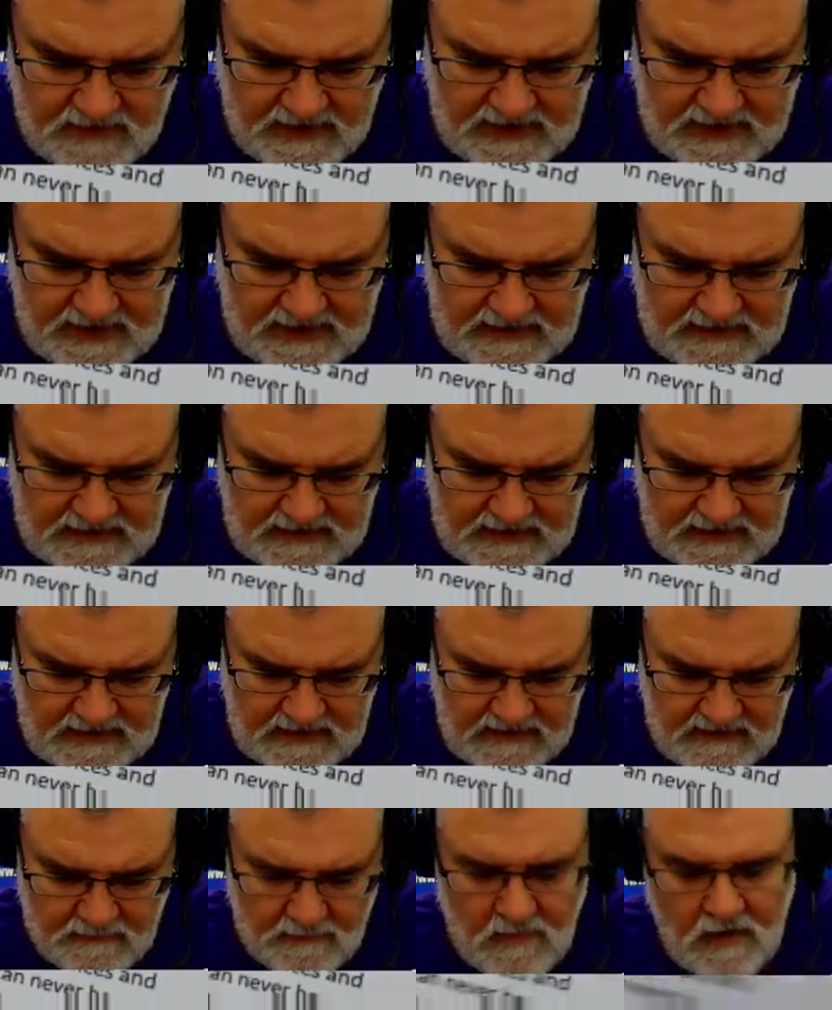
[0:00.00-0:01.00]
and
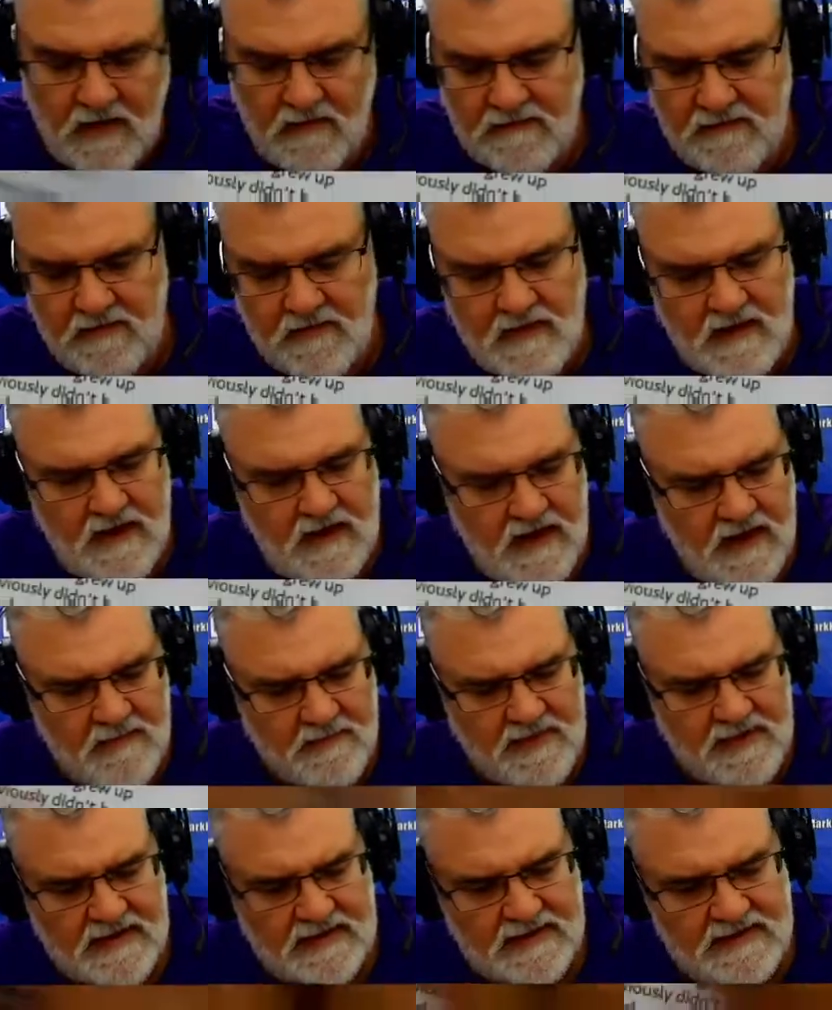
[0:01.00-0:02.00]
Marvel
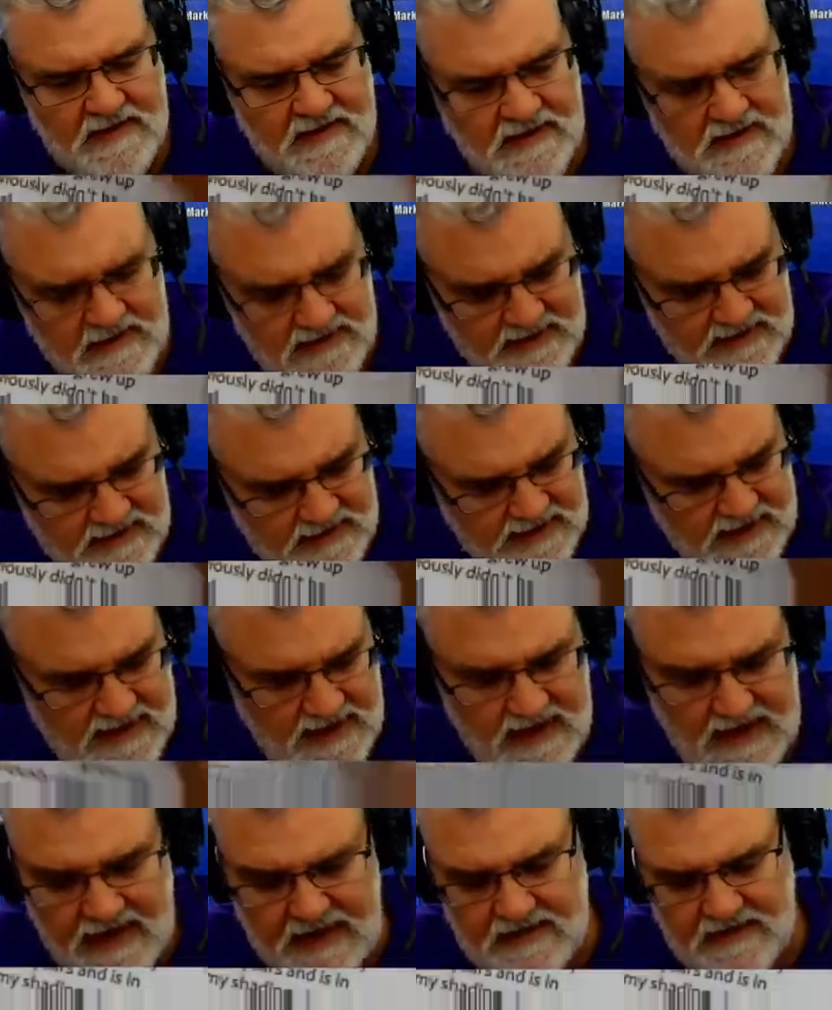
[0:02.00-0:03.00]
Comics,
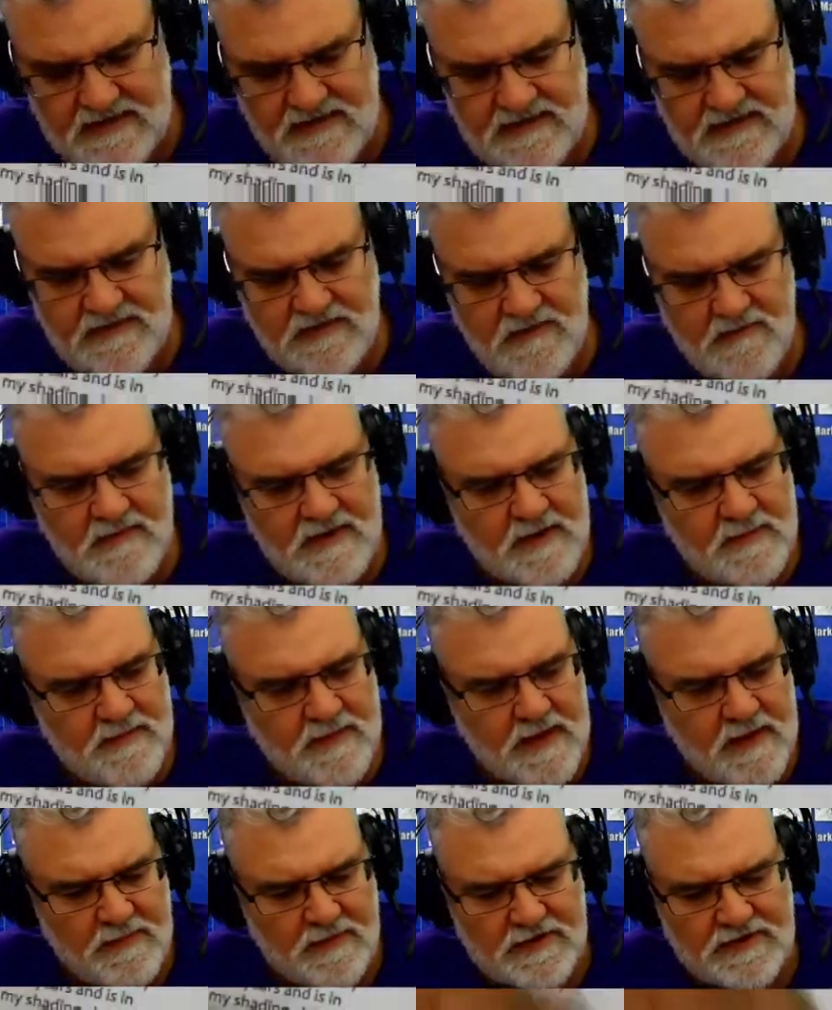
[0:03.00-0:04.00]
and just so many
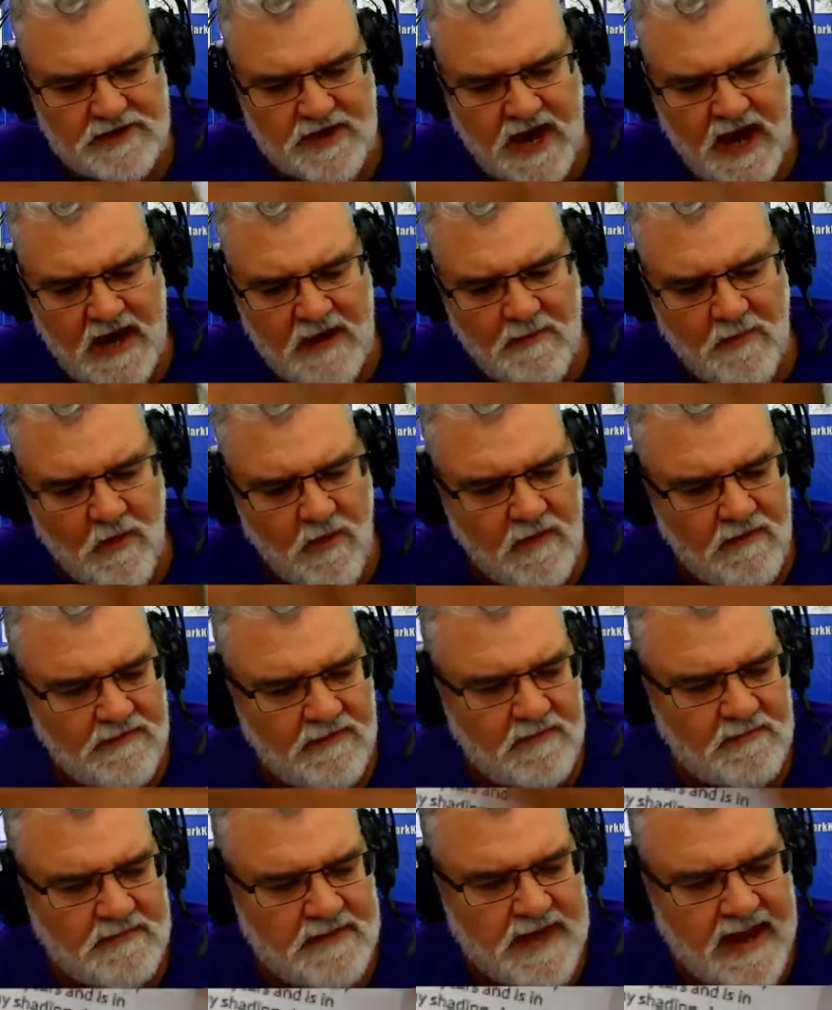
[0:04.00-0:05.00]
people. Jack Moore
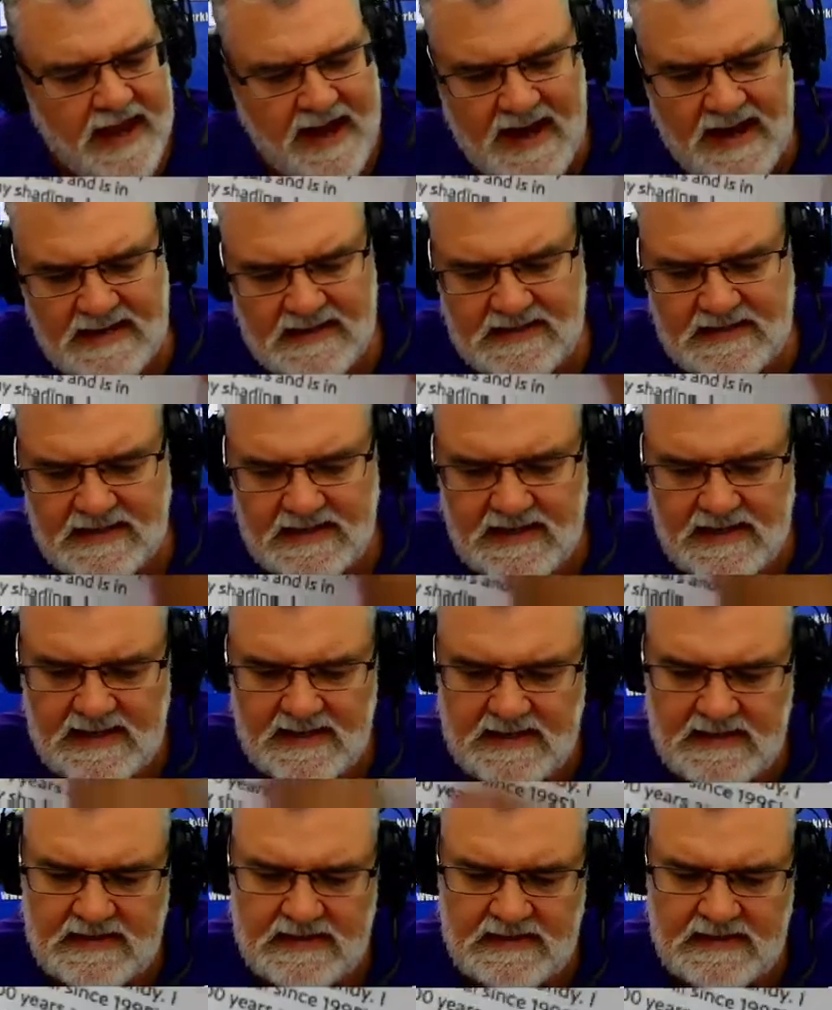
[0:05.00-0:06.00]
from NASA,